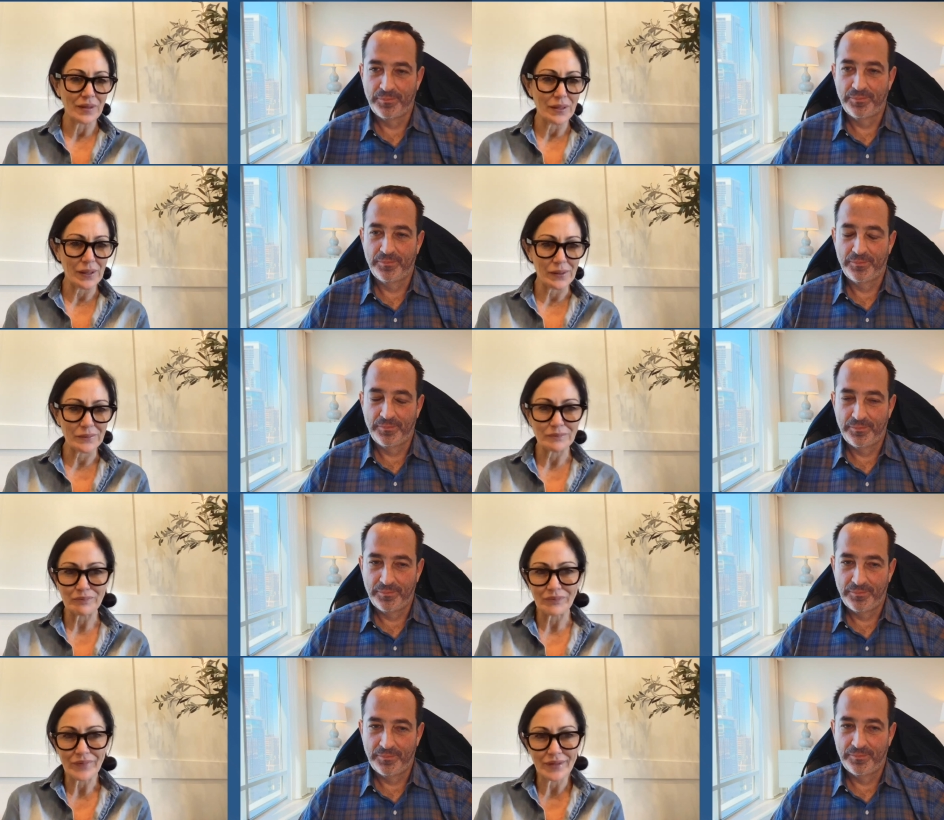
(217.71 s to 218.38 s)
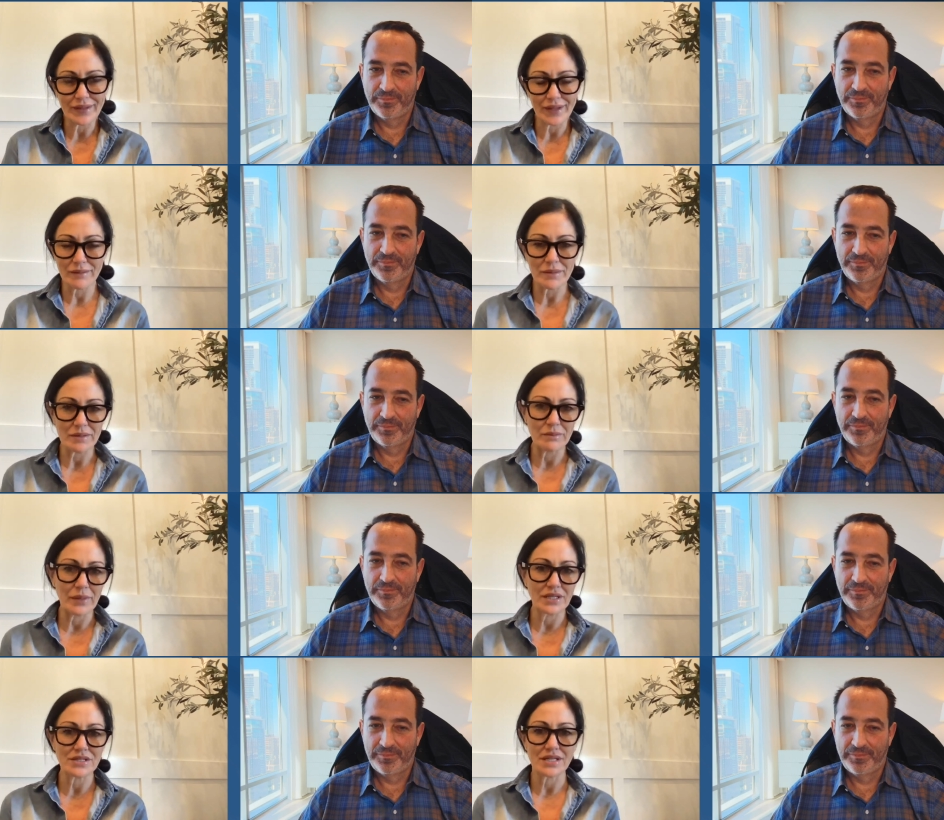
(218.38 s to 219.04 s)
Speaker 1: You know, I
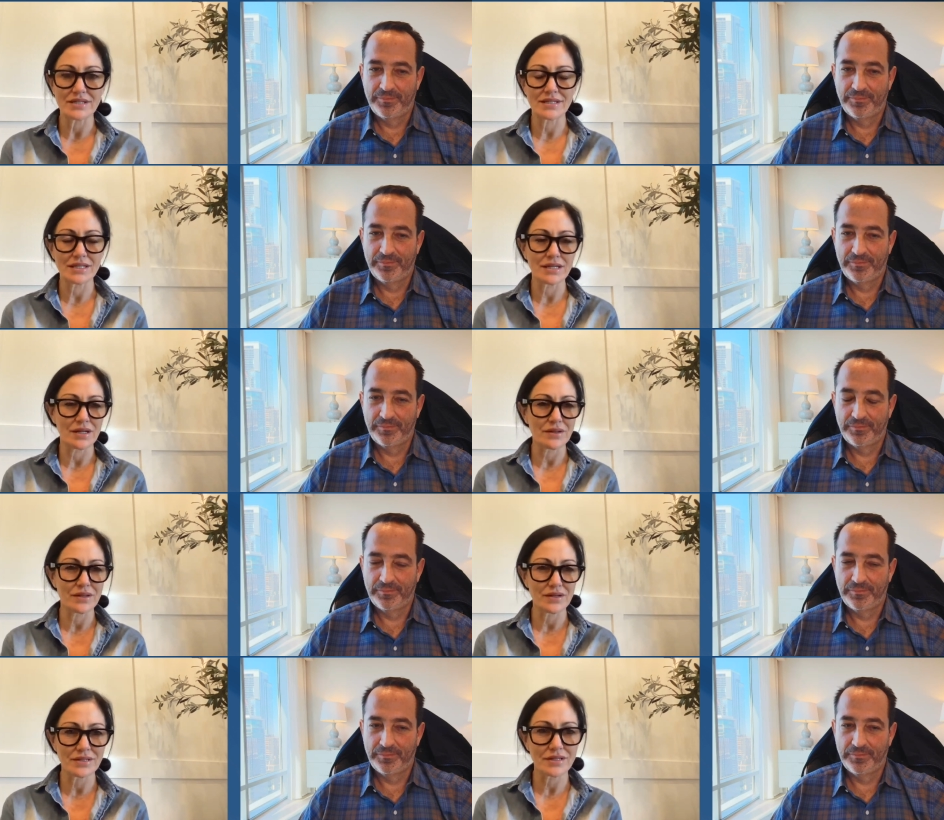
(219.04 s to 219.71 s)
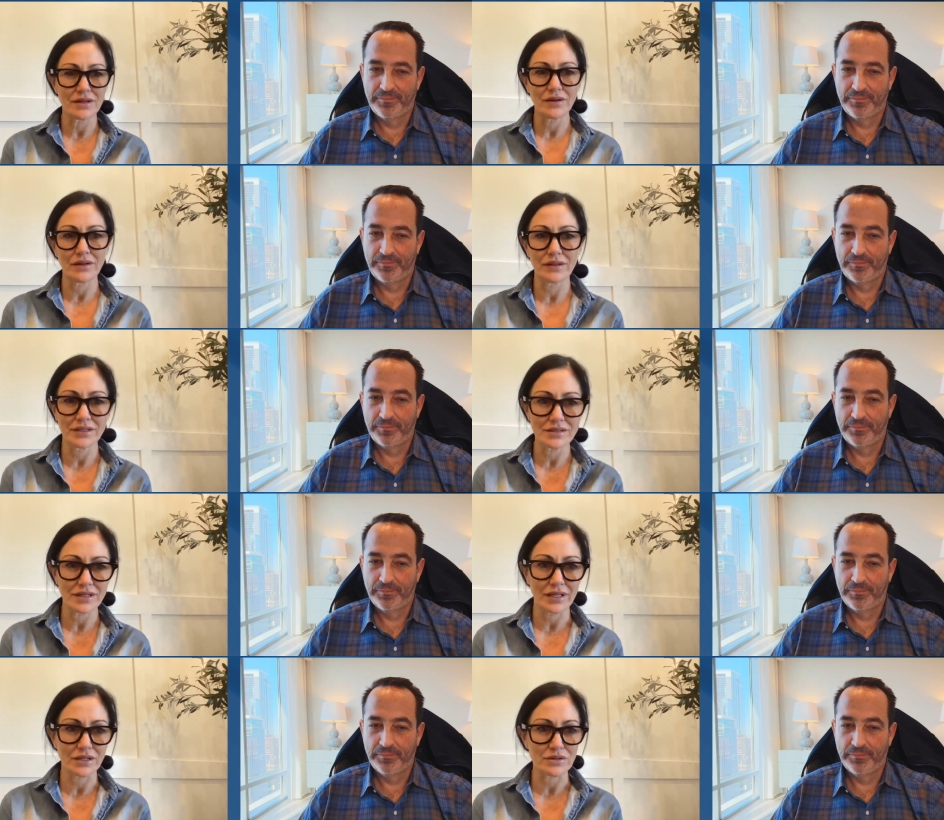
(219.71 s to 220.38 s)
mean, much less, you know, there's the whole
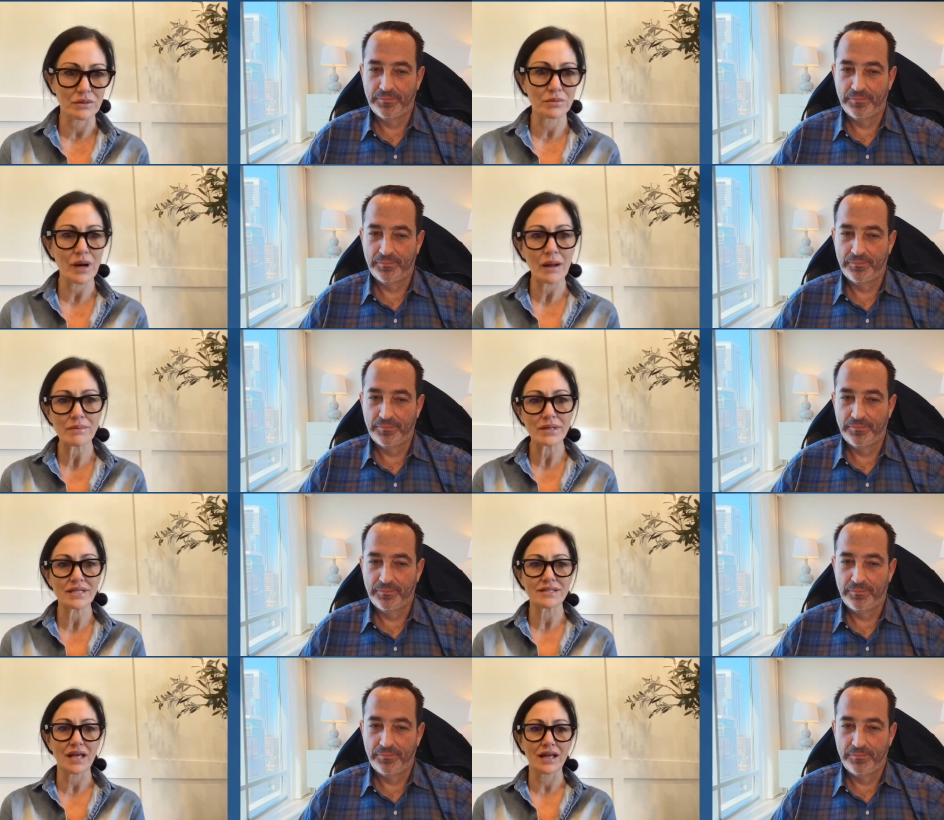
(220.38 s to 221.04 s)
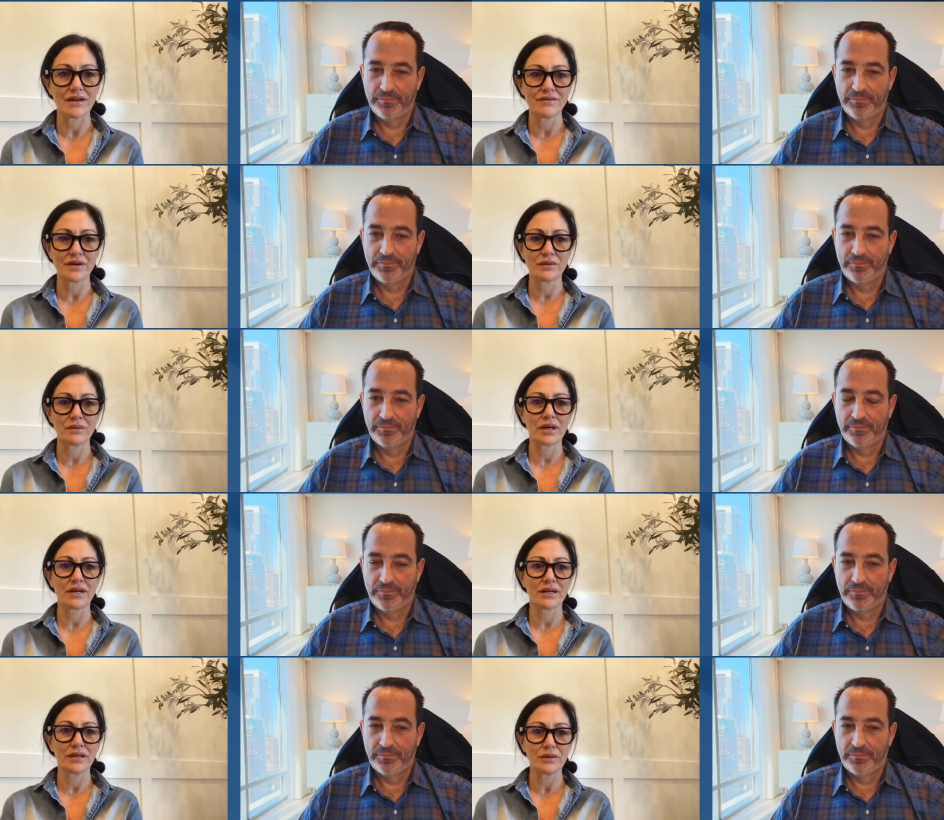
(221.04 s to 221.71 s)
intellectual property side of
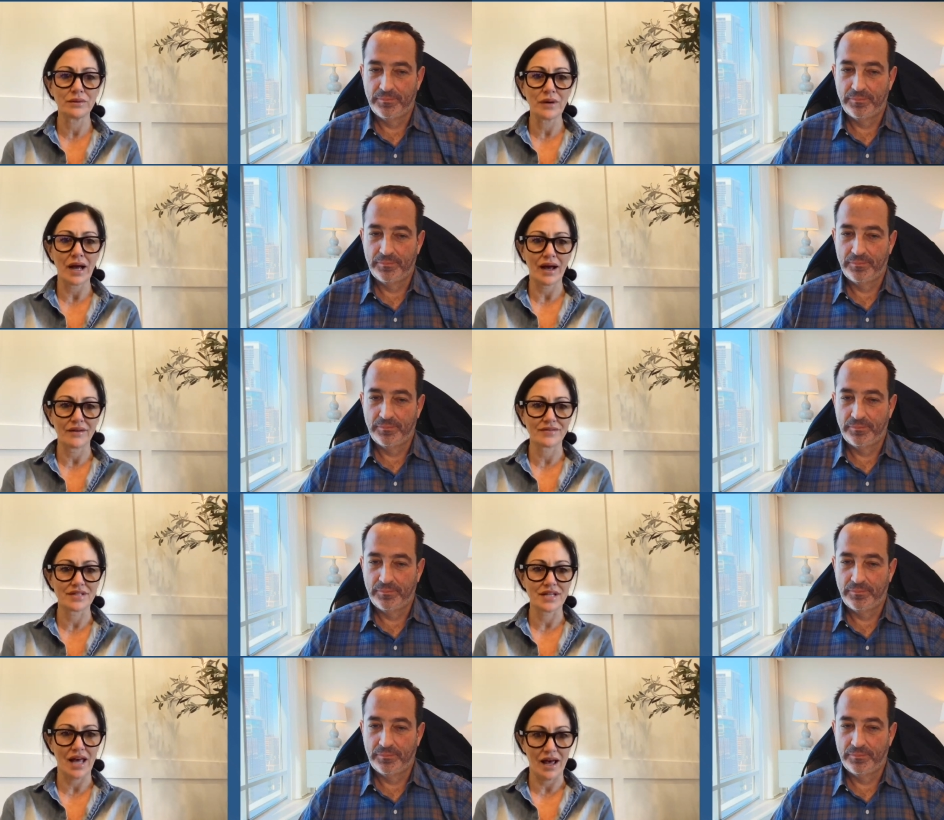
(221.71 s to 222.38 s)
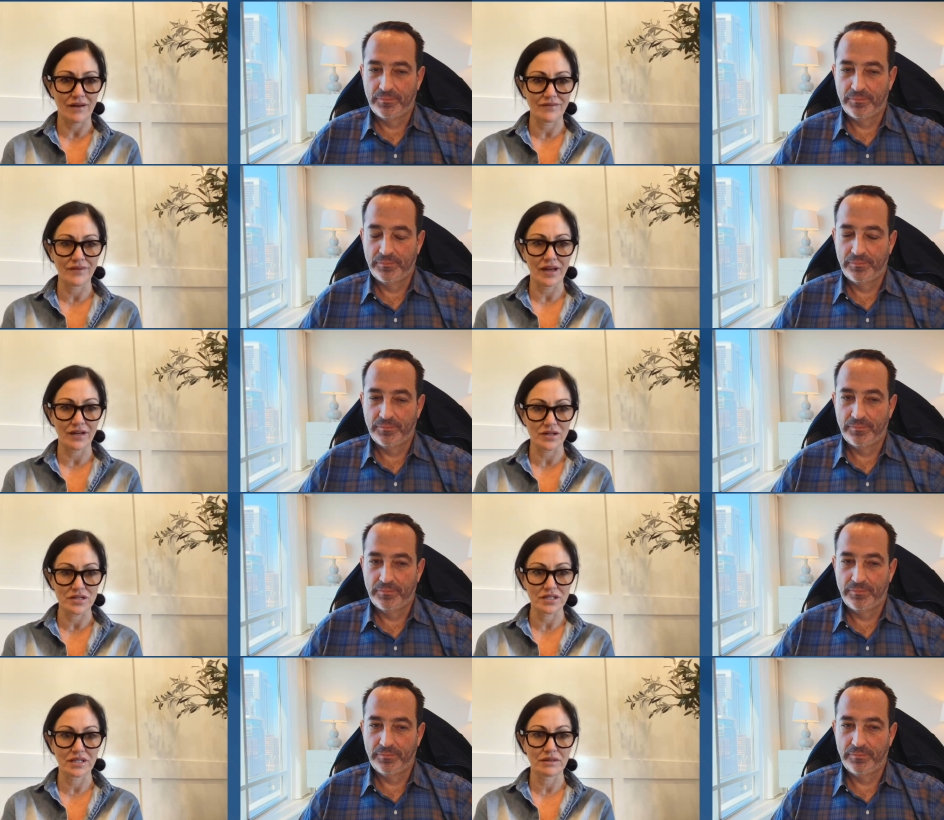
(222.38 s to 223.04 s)
it where you have to have
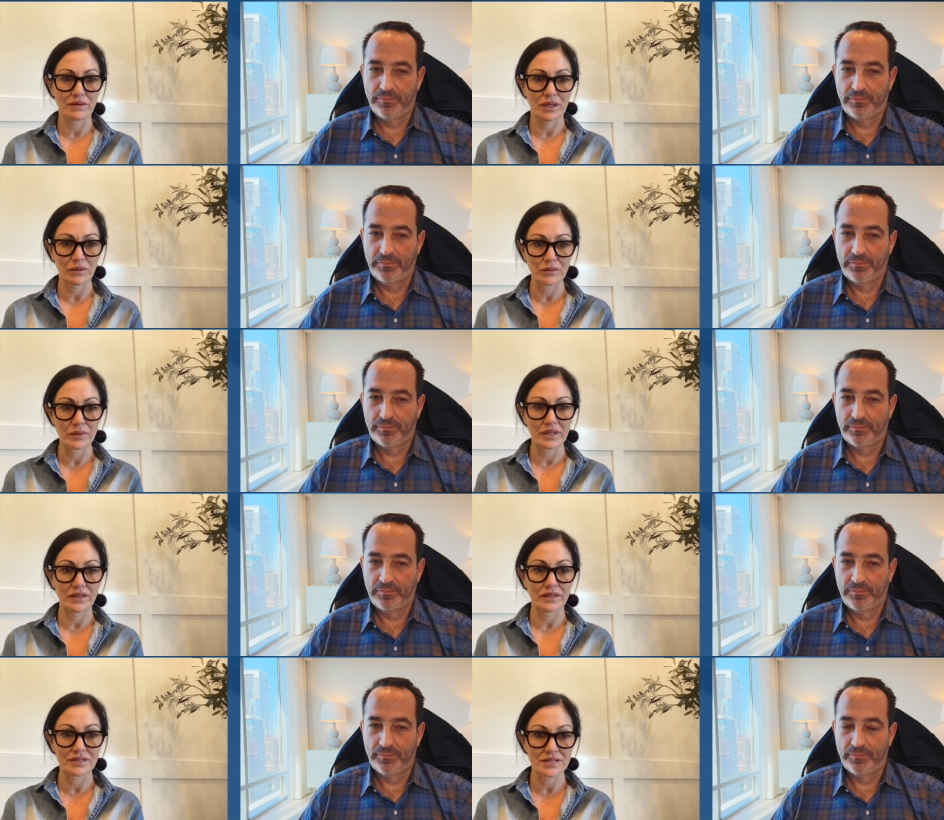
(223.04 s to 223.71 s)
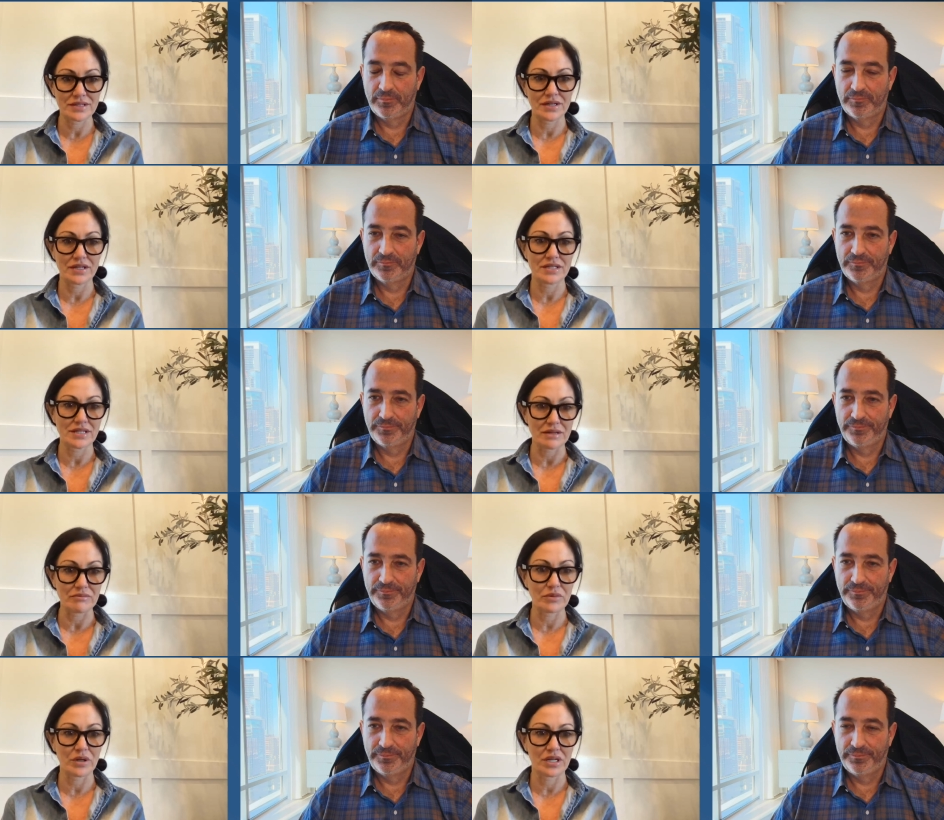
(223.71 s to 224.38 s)
actually like real
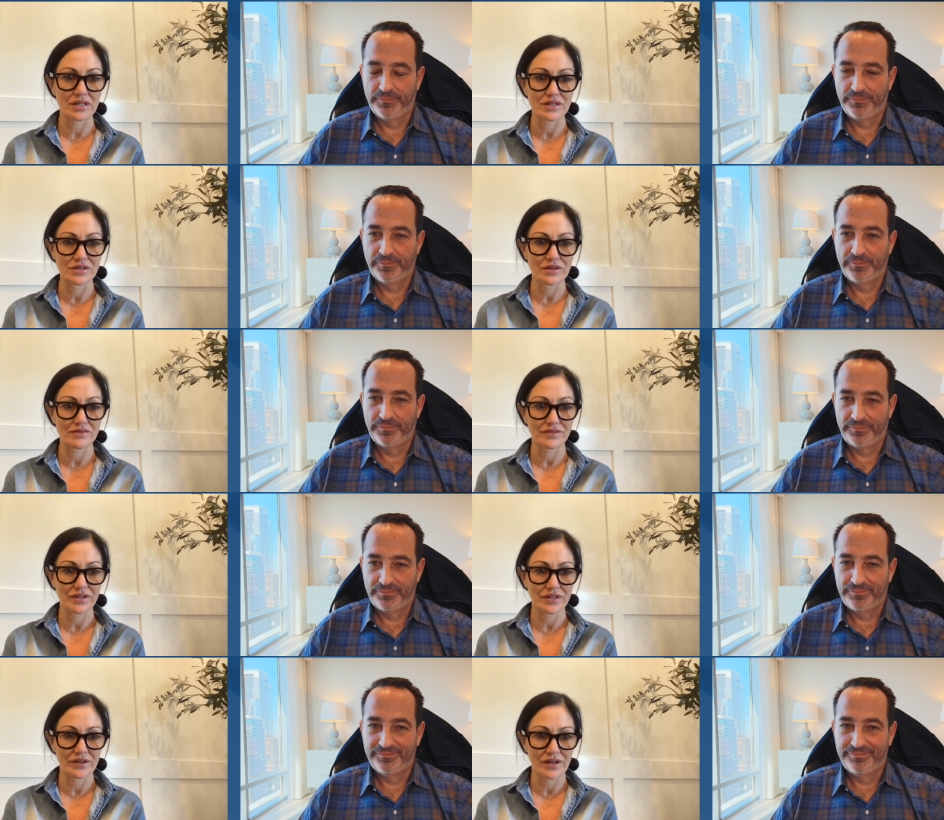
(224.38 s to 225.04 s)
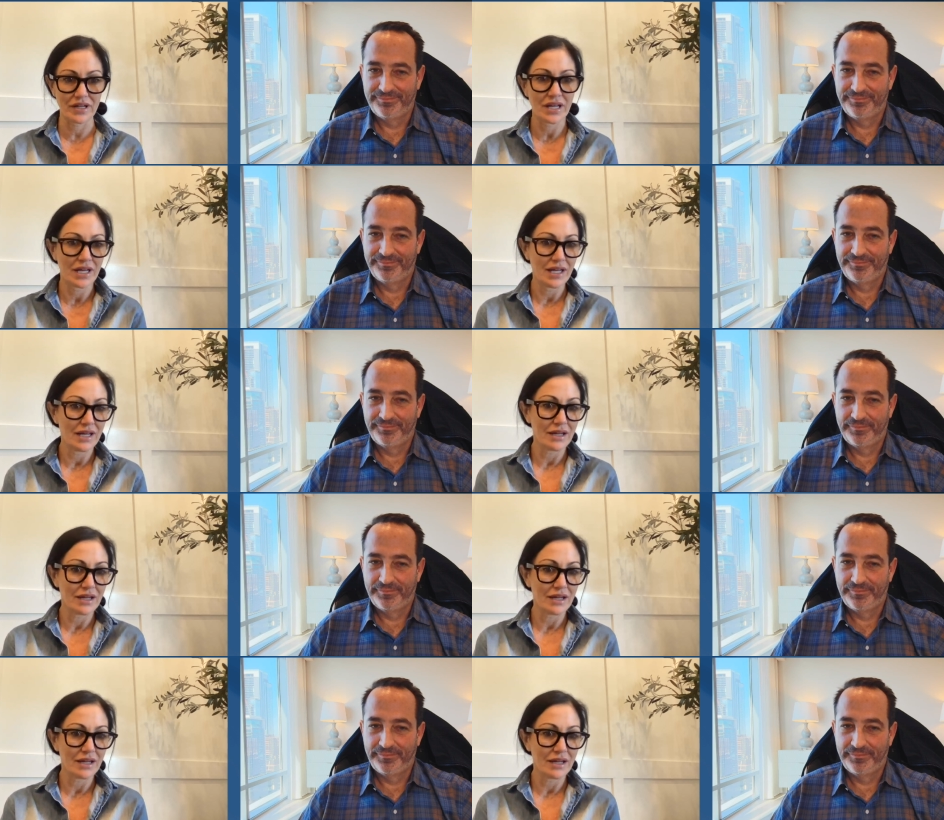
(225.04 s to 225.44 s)
serious input into it for you to